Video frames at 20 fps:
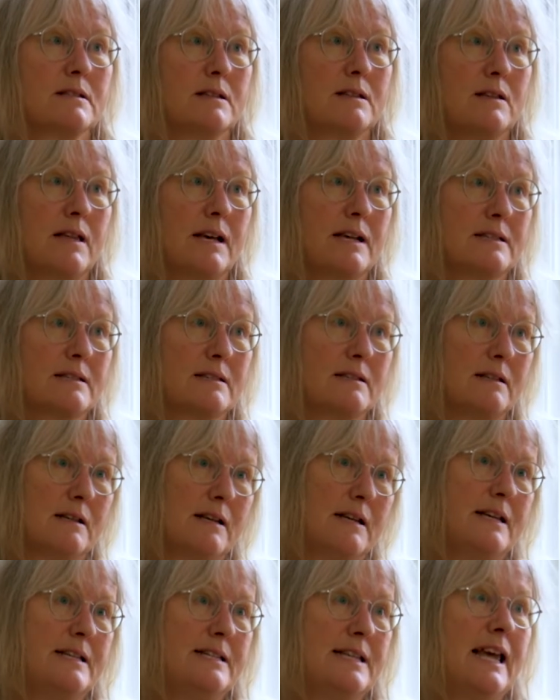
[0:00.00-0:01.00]
So that's
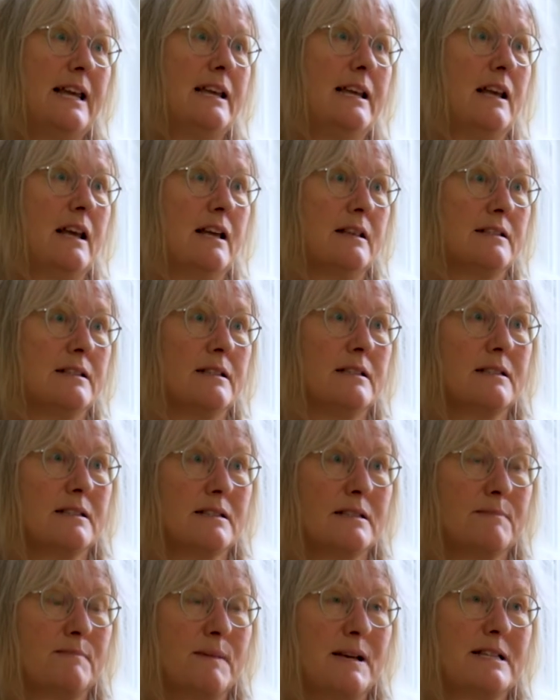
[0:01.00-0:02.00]
10
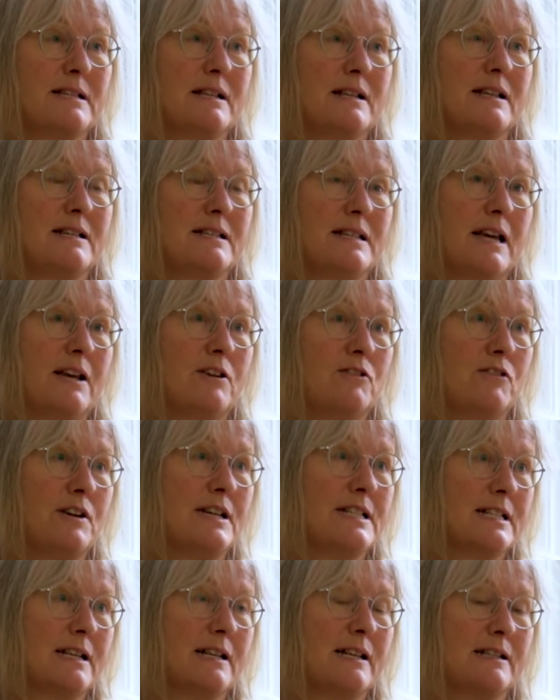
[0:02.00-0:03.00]
Londons, basically 10
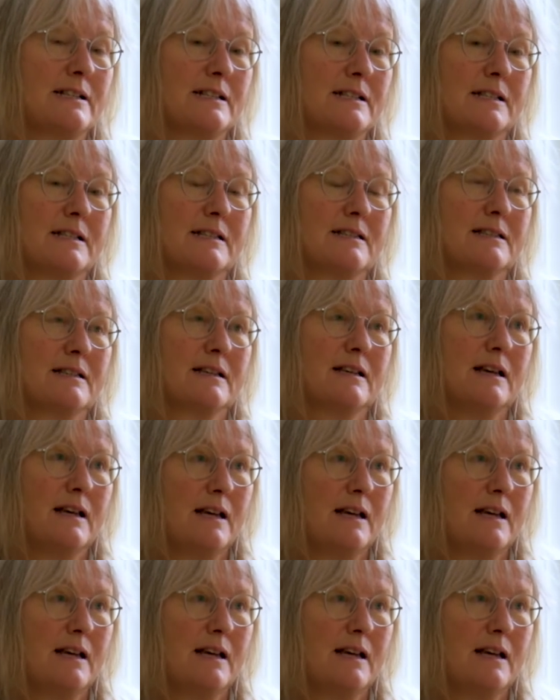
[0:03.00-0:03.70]
greater Londons.